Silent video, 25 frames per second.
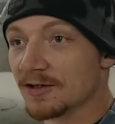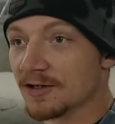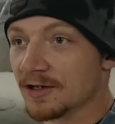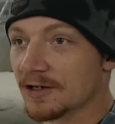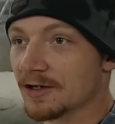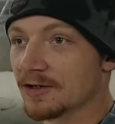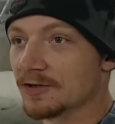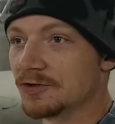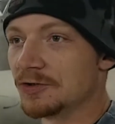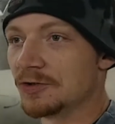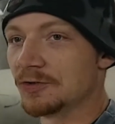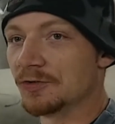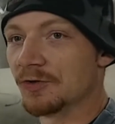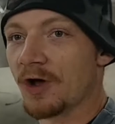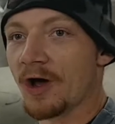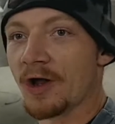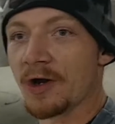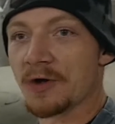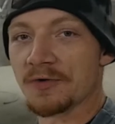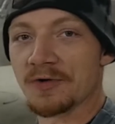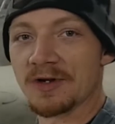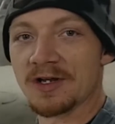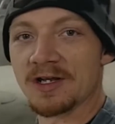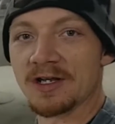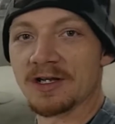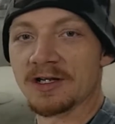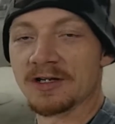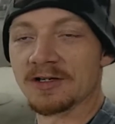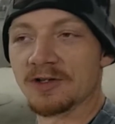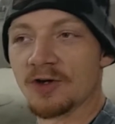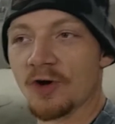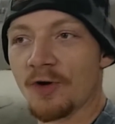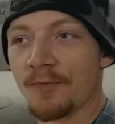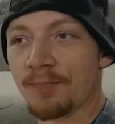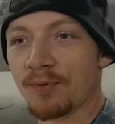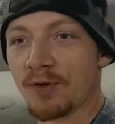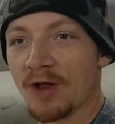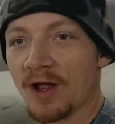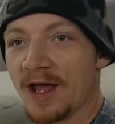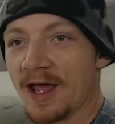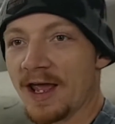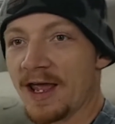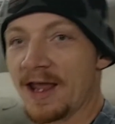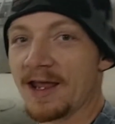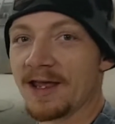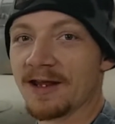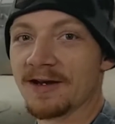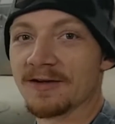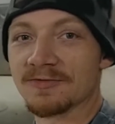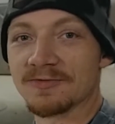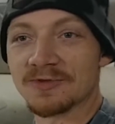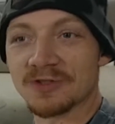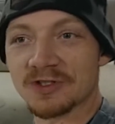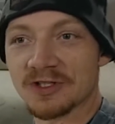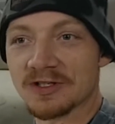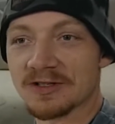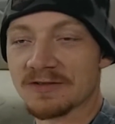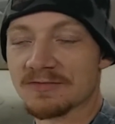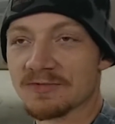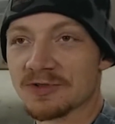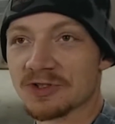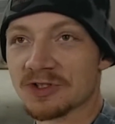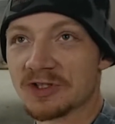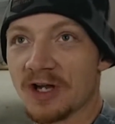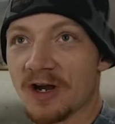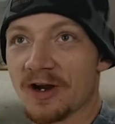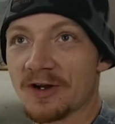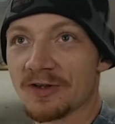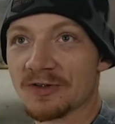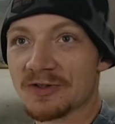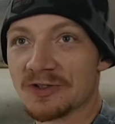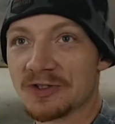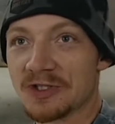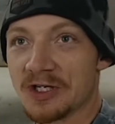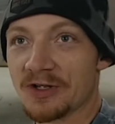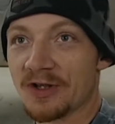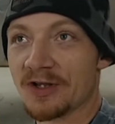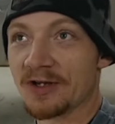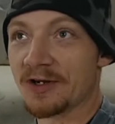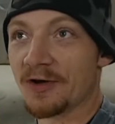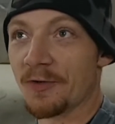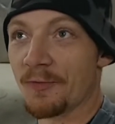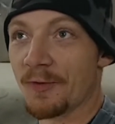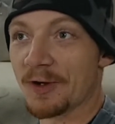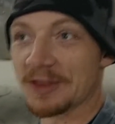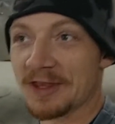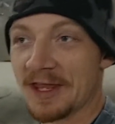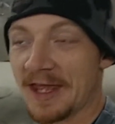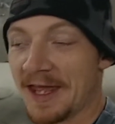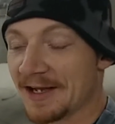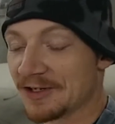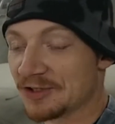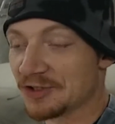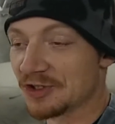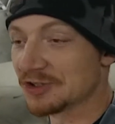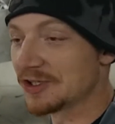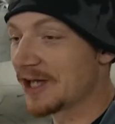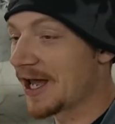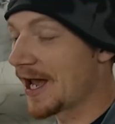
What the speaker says: you know, do laundry and go play and sit and stare at the ceiling and go, what the heck just